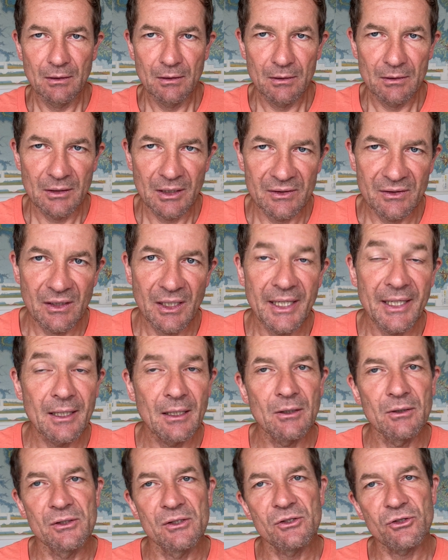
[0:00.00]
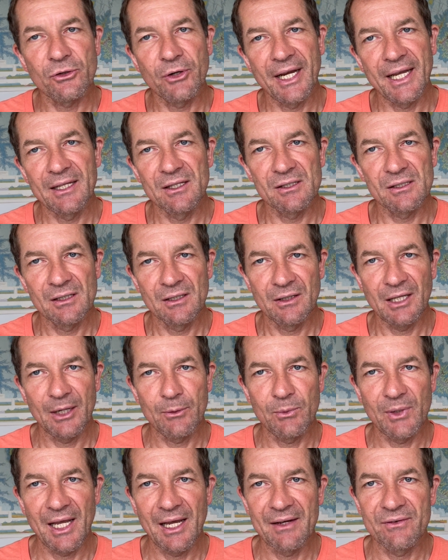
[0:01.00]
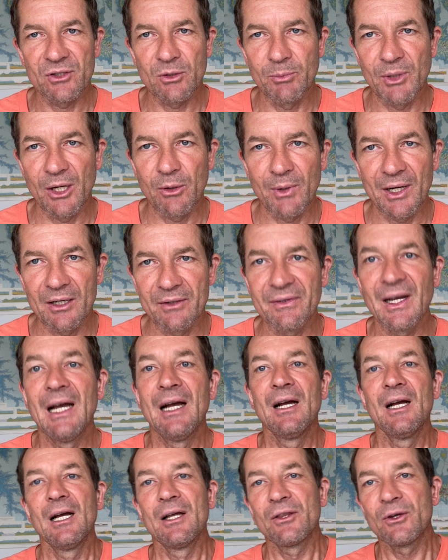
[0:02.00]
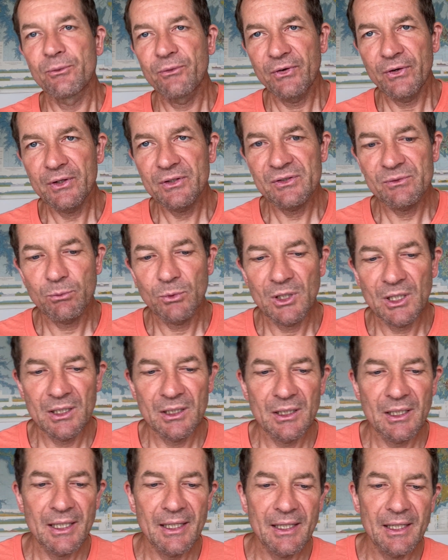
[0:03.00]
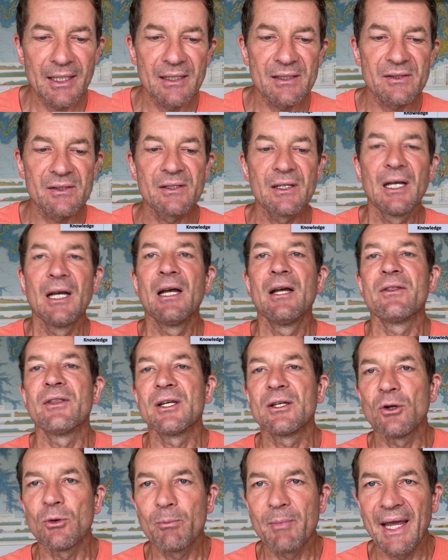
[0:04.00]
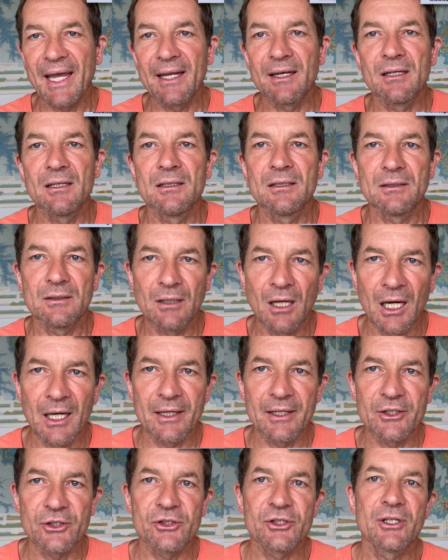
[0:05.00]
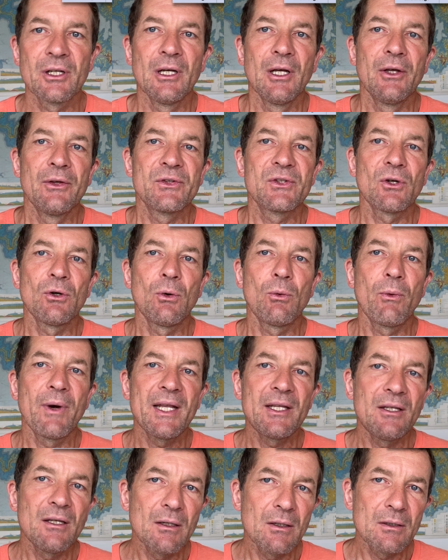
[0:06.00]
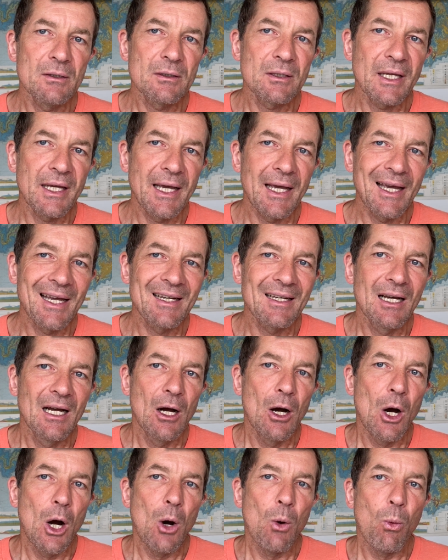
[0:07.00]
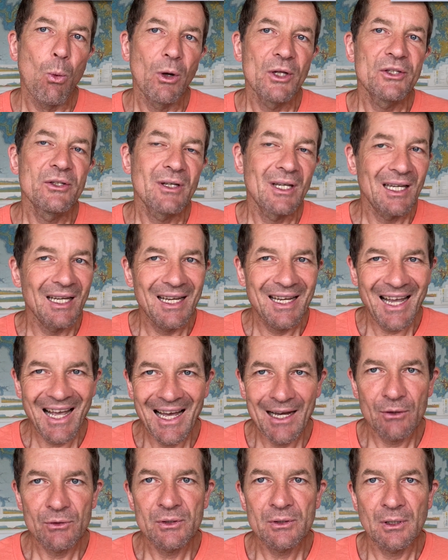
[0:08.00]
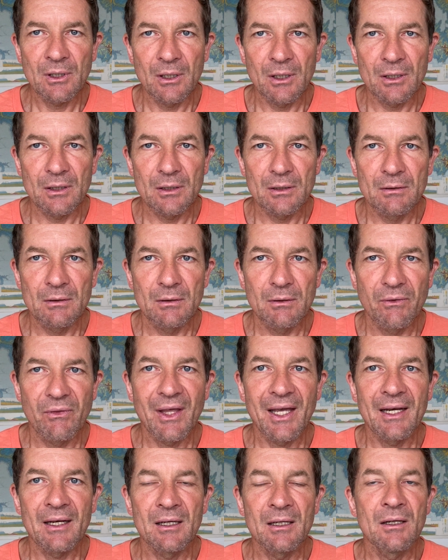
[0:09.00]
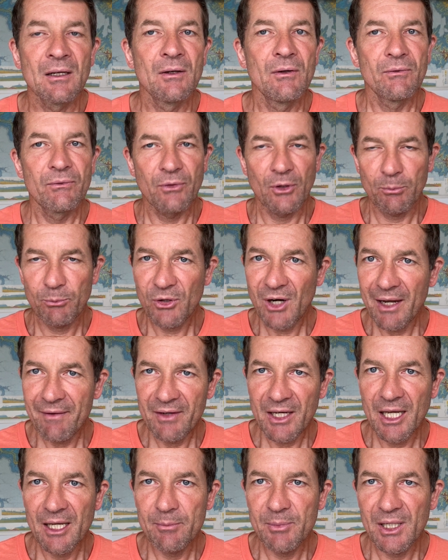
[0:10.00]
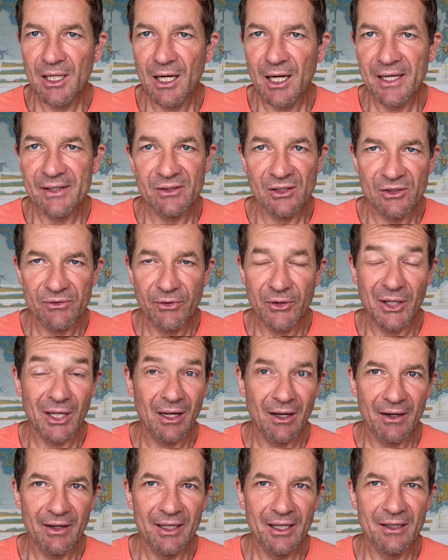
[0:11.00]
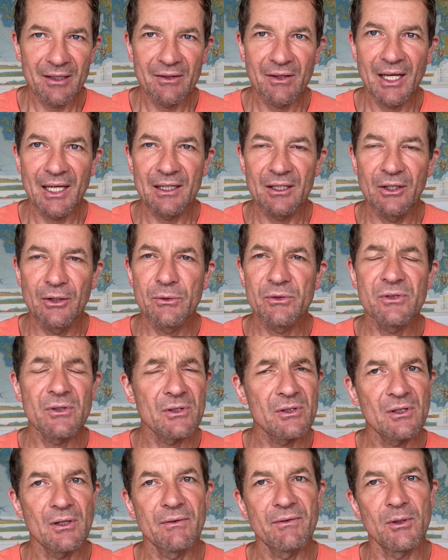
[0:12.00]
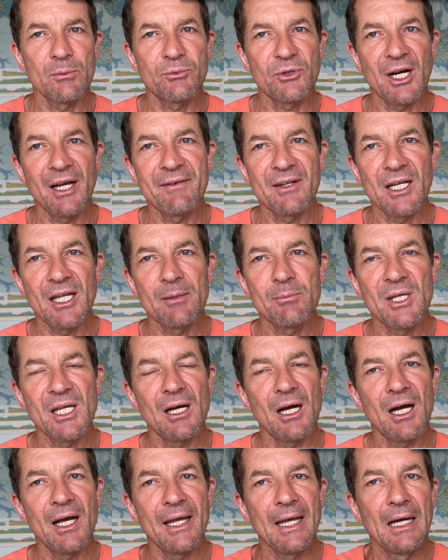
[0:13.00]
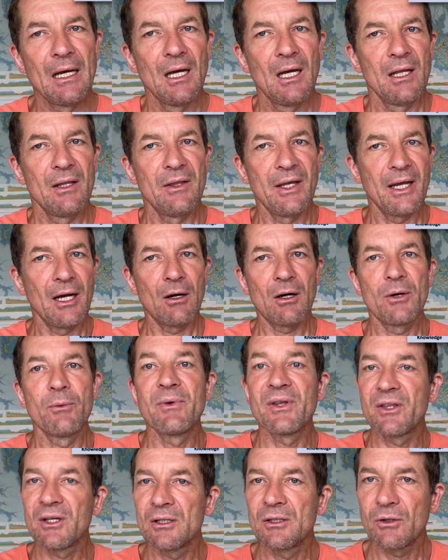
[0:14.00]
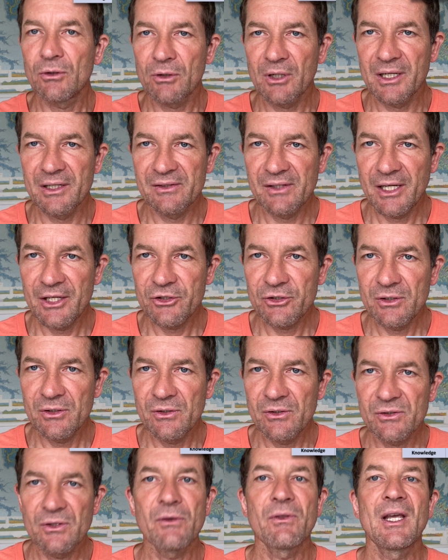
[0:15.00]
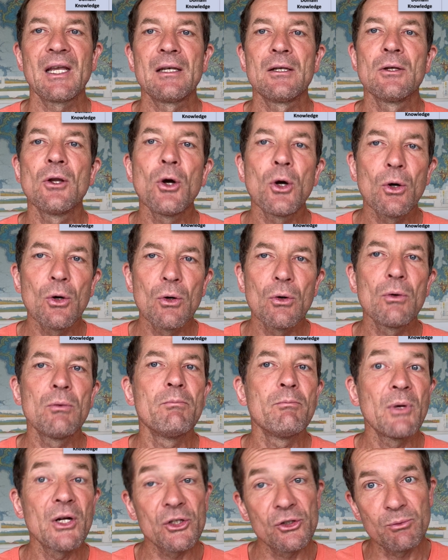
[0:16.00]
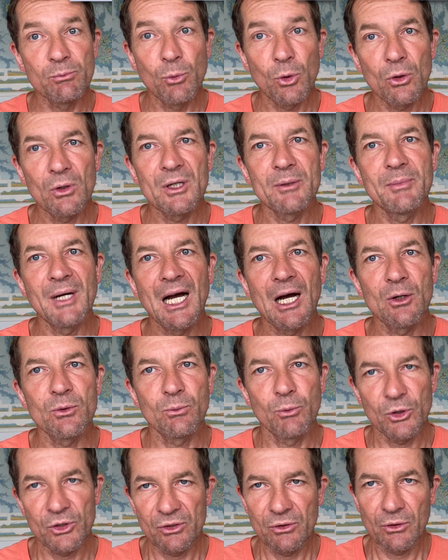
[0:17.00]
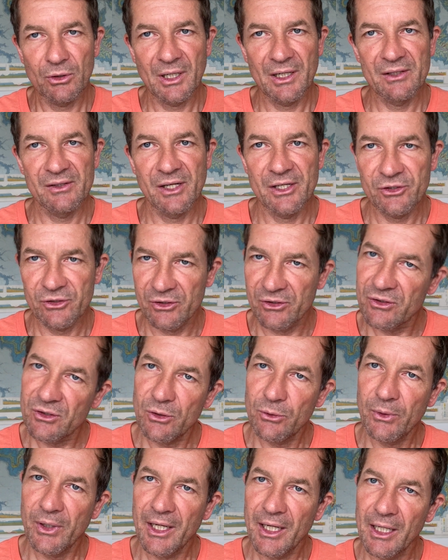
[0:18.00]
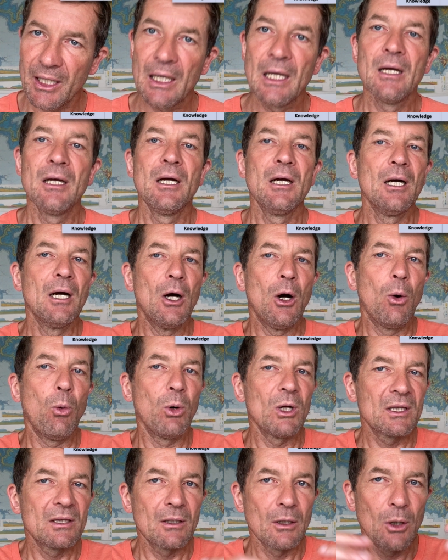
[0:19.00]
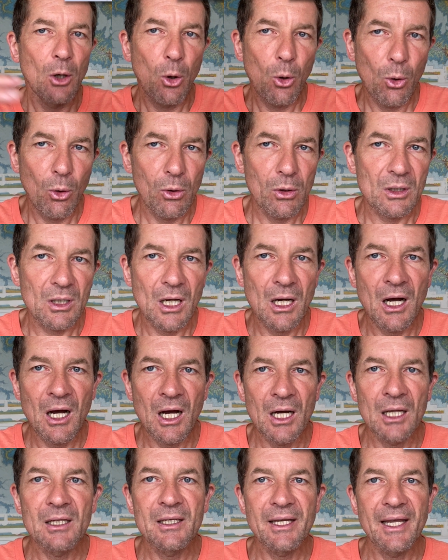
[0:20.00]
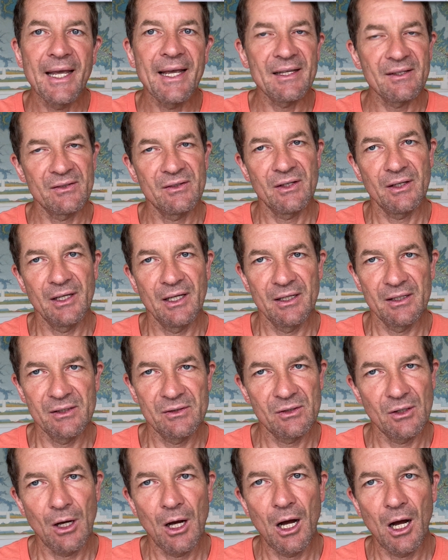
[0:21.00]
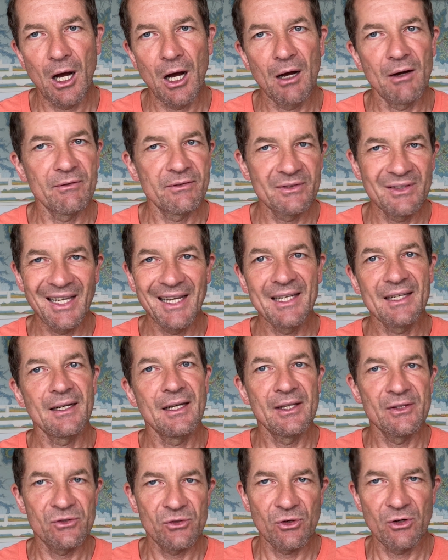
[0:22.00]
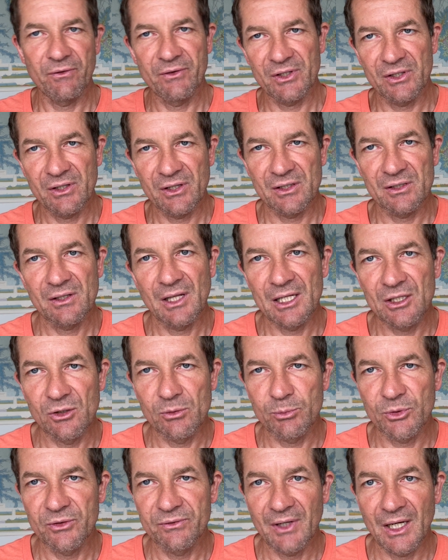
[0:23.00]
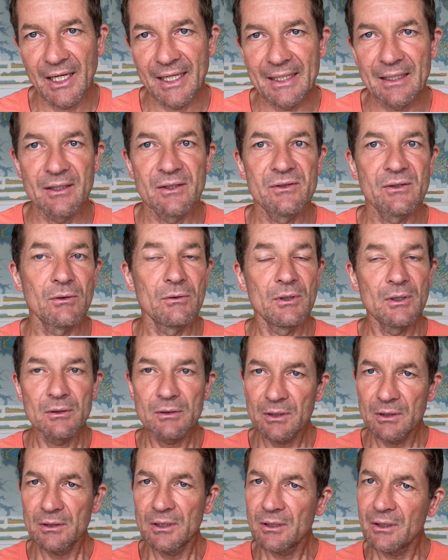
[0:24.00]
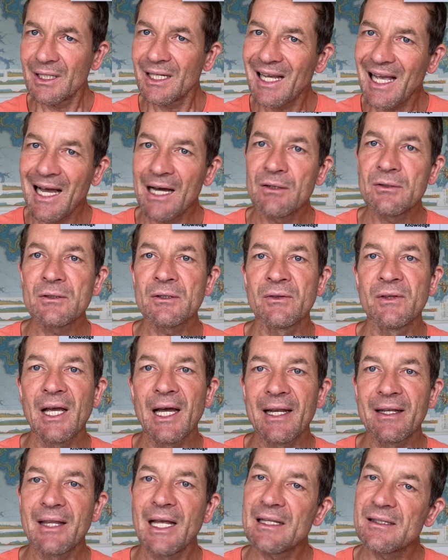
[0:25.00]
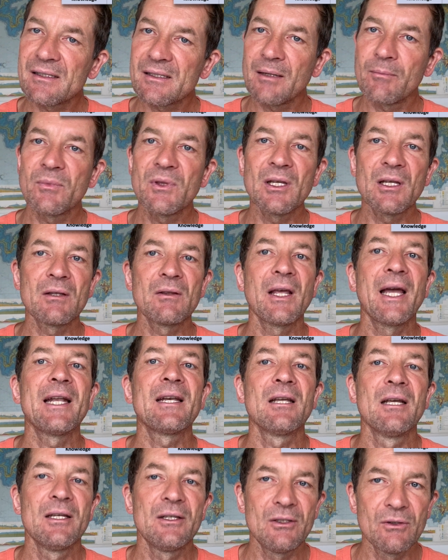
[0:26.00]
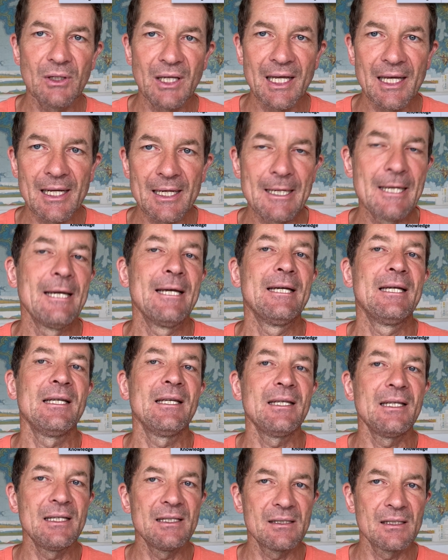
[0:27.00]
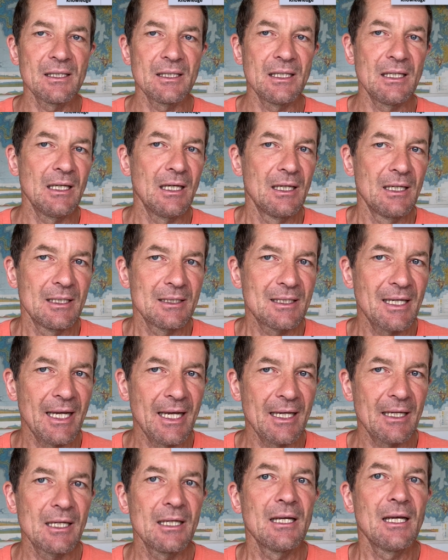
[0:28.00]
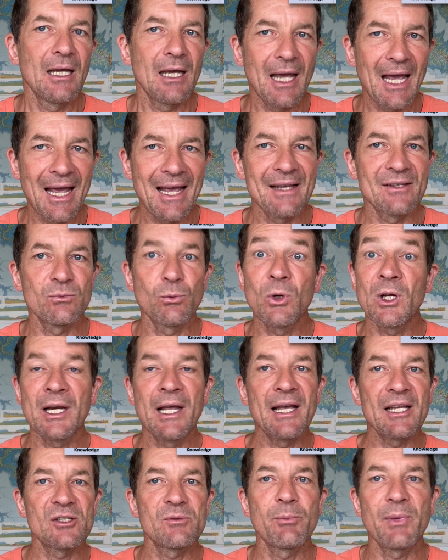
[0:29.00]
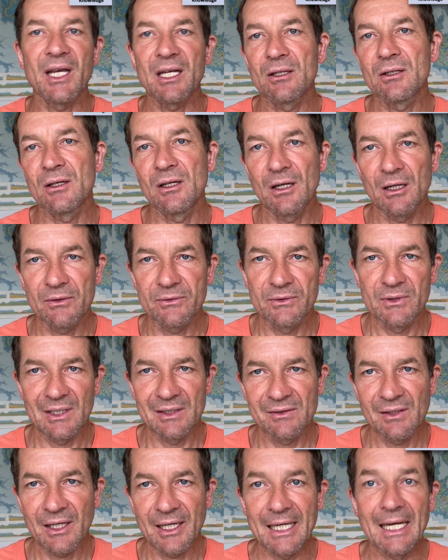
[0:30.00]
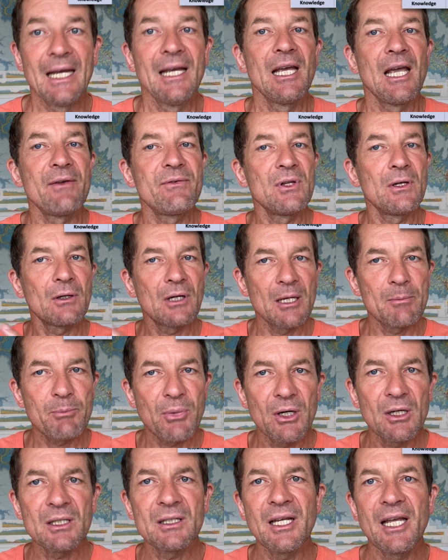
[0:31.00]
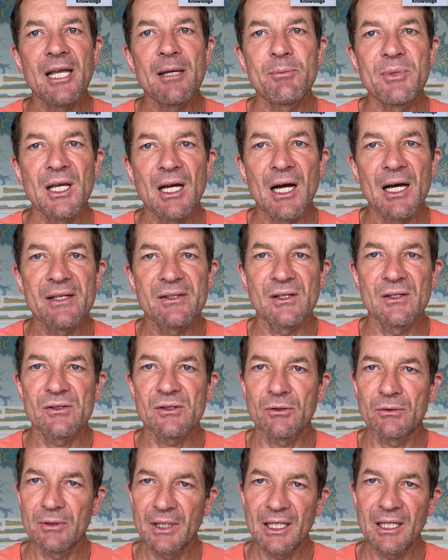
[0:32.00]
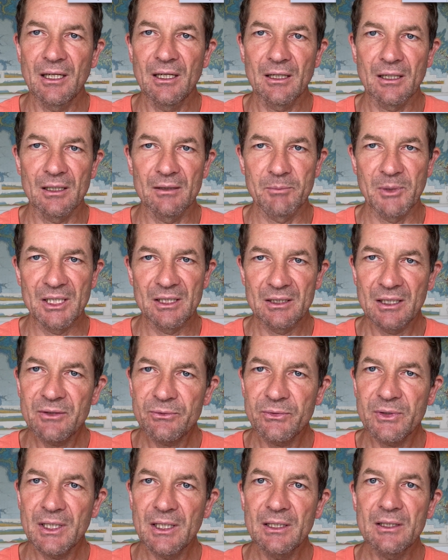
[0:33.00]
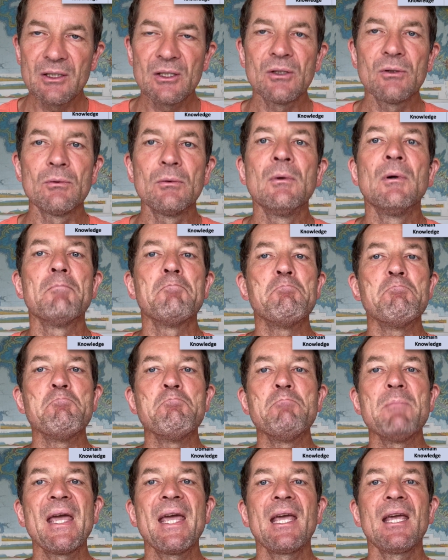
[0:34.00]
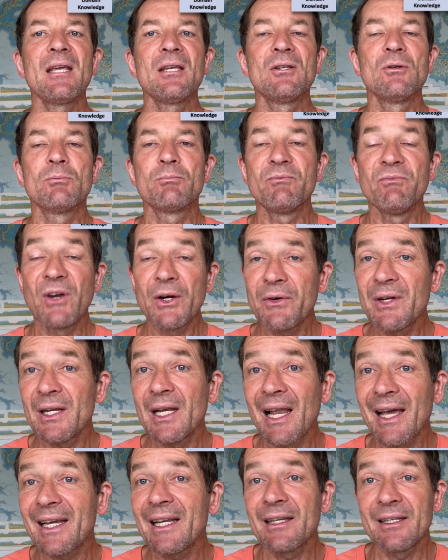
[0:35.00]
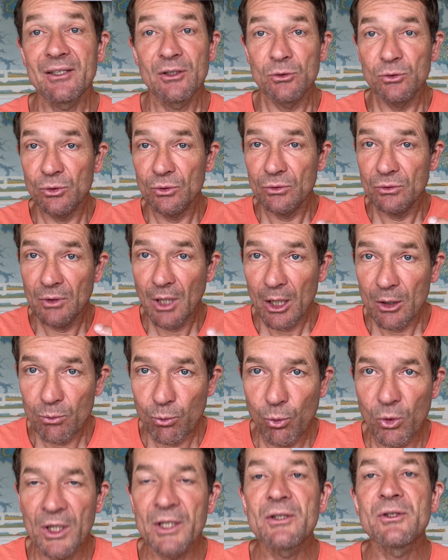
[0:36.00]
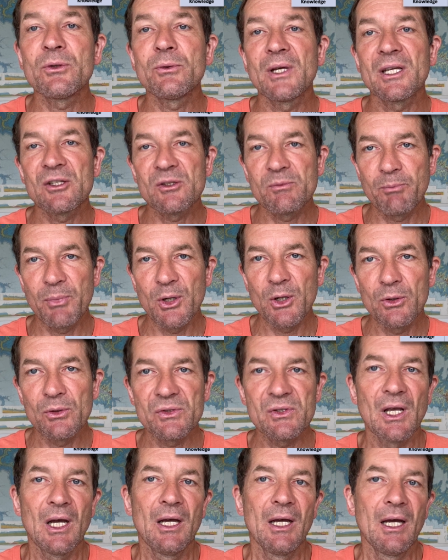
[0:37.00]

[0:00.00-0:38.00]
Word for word: design constraints that we have to be aware of. The first one is the domain knowledge. So when you look at what you can count on, then for private APIs, it's very clear that users of the private API, they are within your organization, so they know much more about what your organization is doing, what the whole context is of data and services that you provide. So you can, you can count on that. That's something that you can easily take as one aspect of design. If you look at partner APIs, it's already a little bit different. You may, you, very likely, you do not want to expose